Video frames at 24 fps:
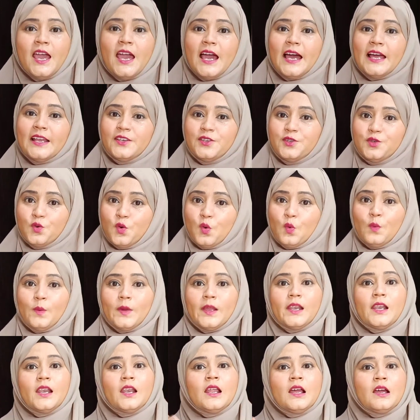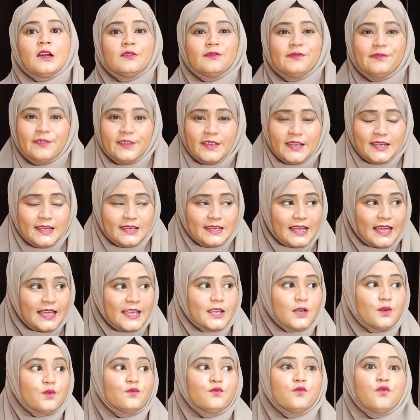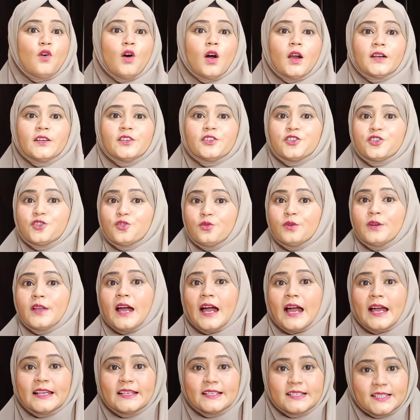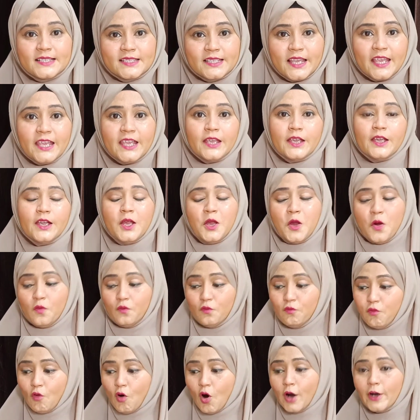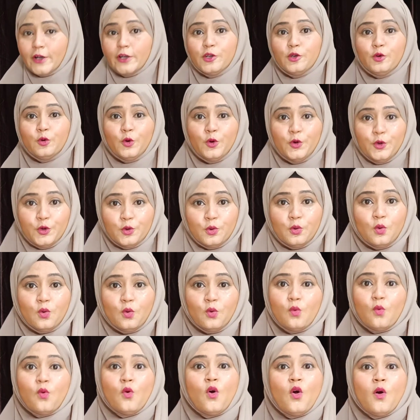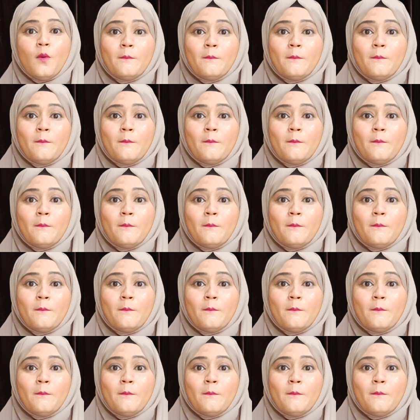and you will feel like, what should I say, what to do?